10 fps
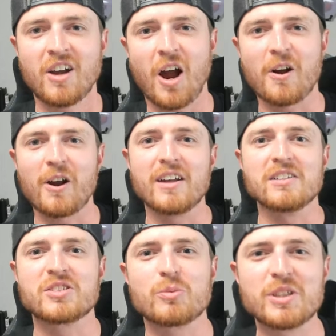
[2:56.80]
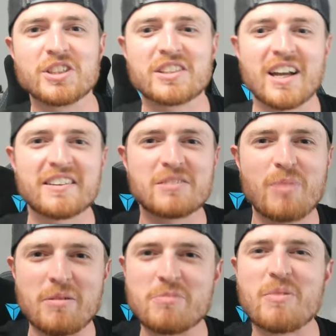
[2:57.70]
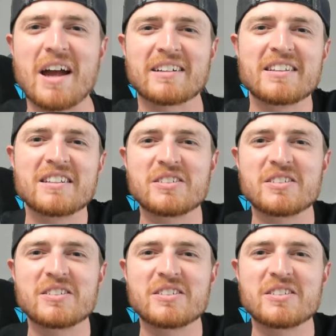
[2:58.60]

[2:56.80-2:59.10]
All right, so we just got this baby back to the